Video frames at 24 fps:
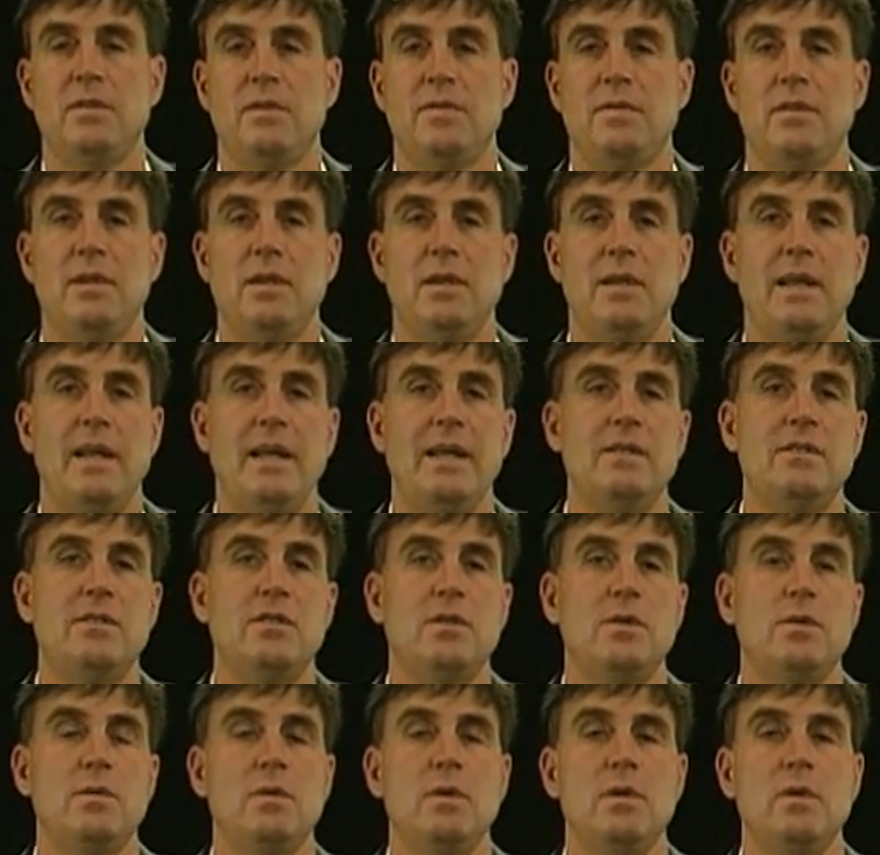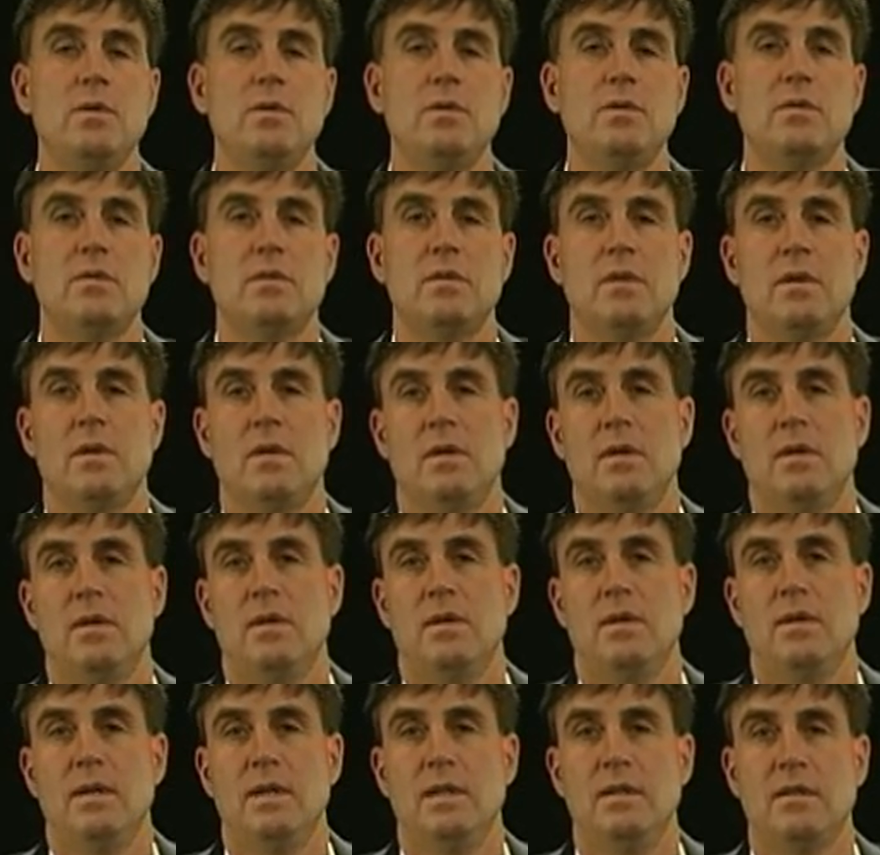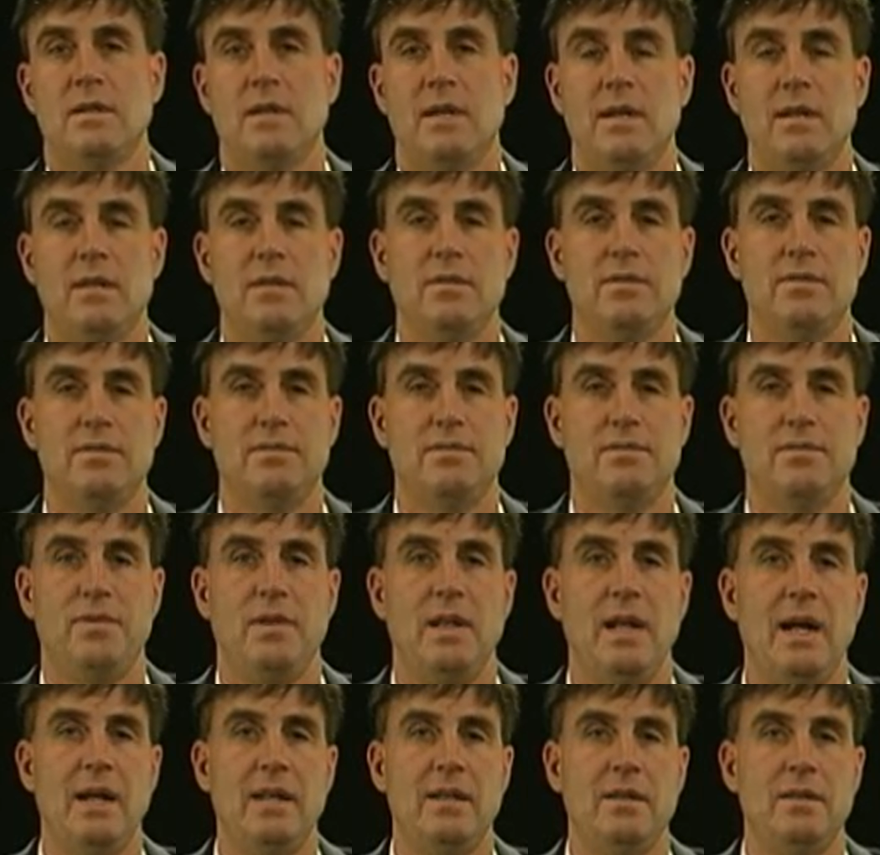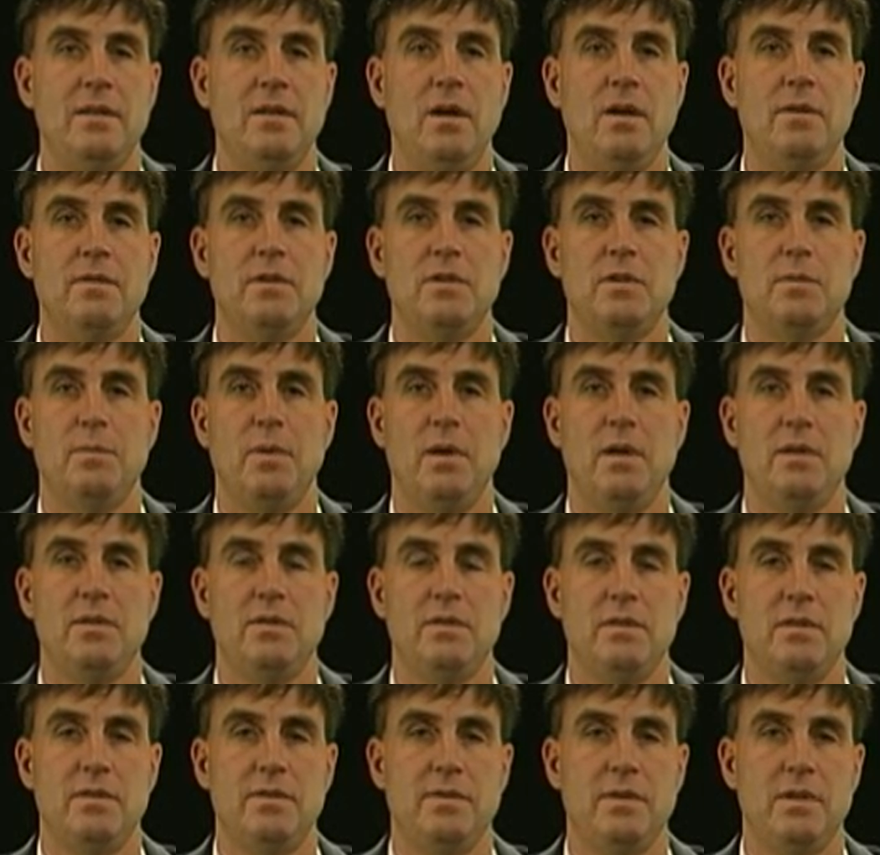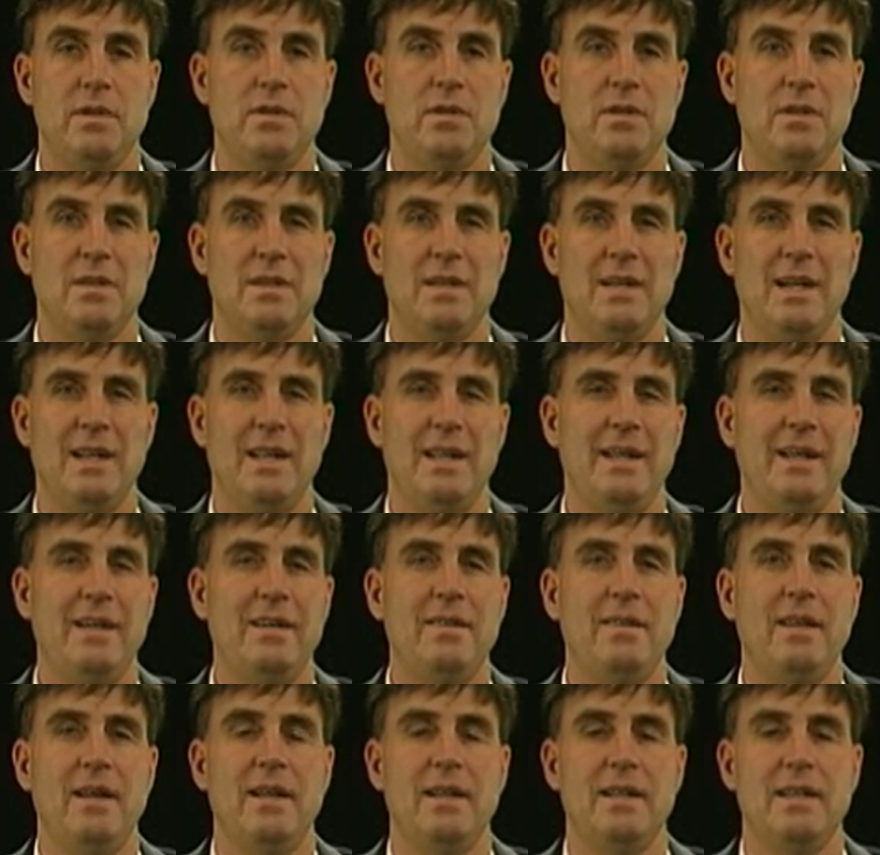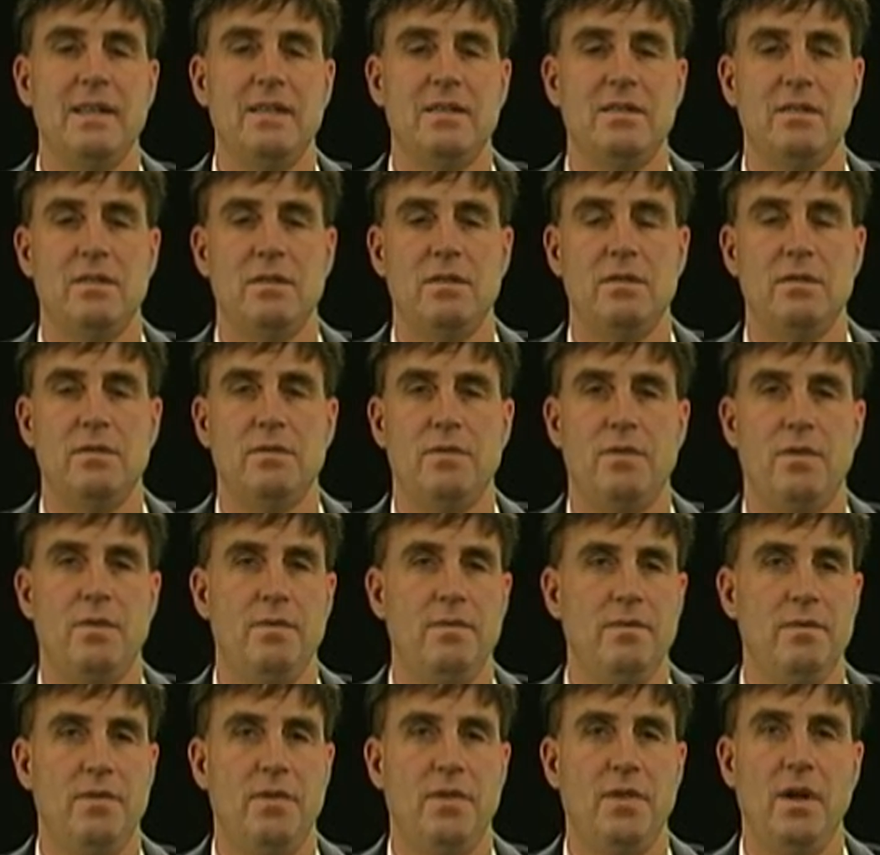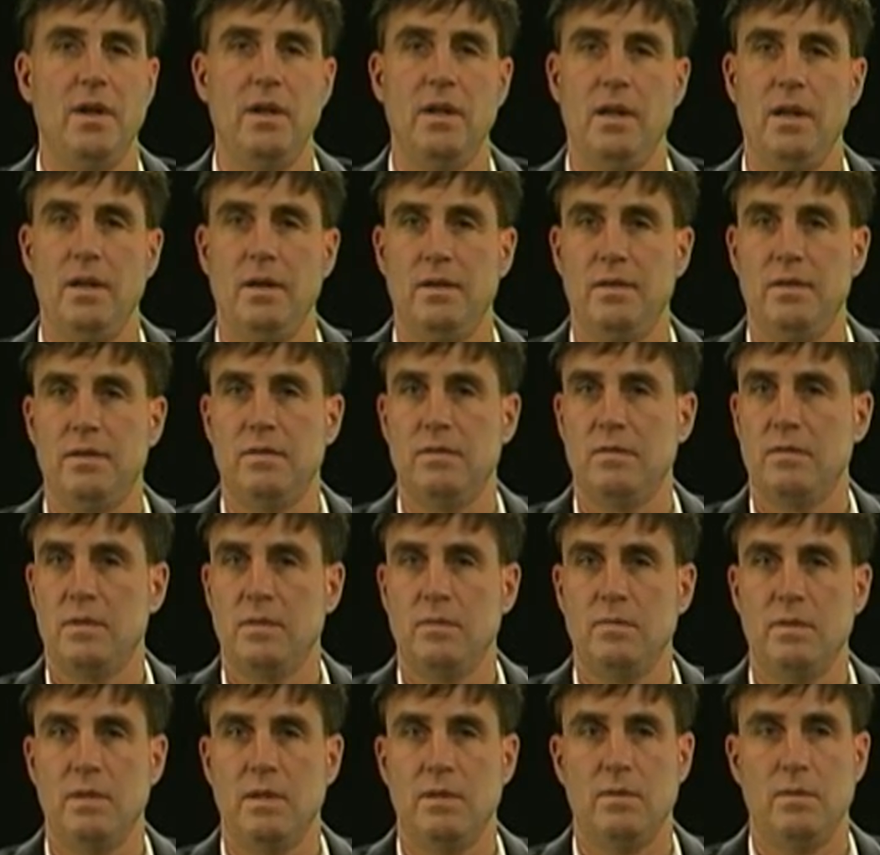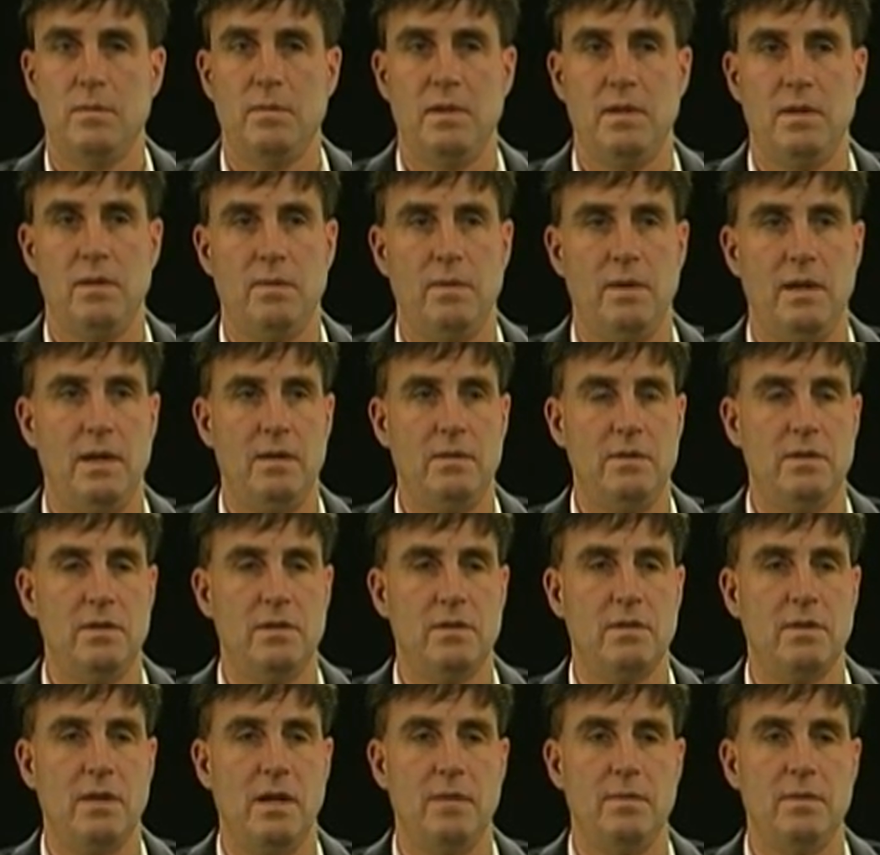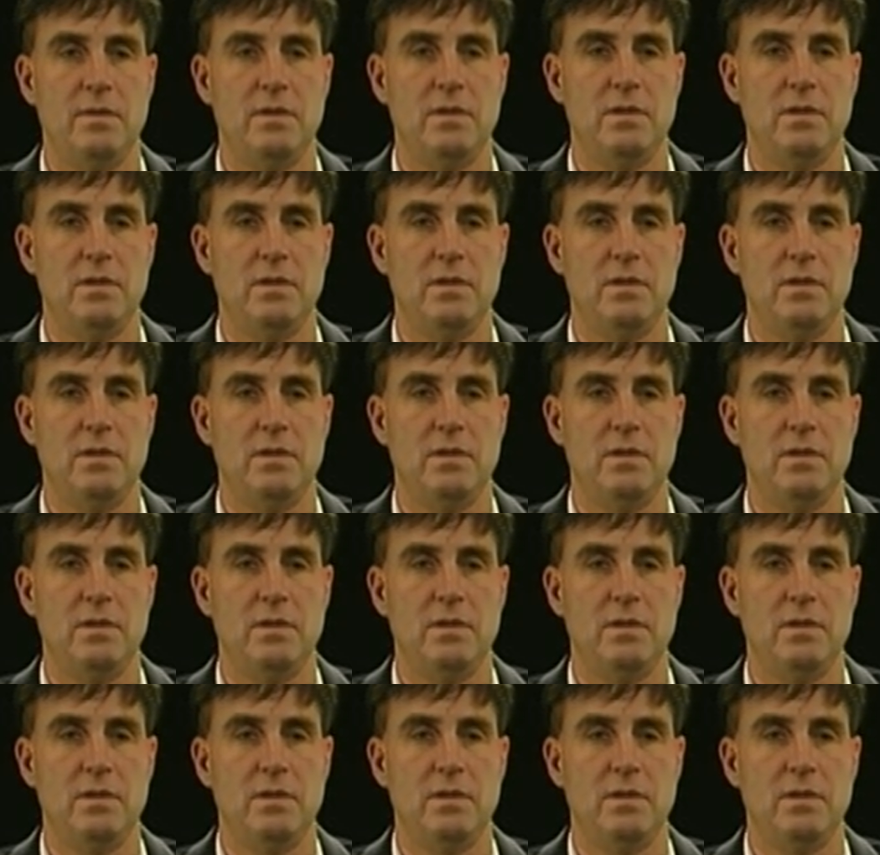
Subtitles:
If the head's too loose, it's kind of flat and non-responsive, and you can kind of hear that. It gets a little thuddy, or something would be the way I would describe it.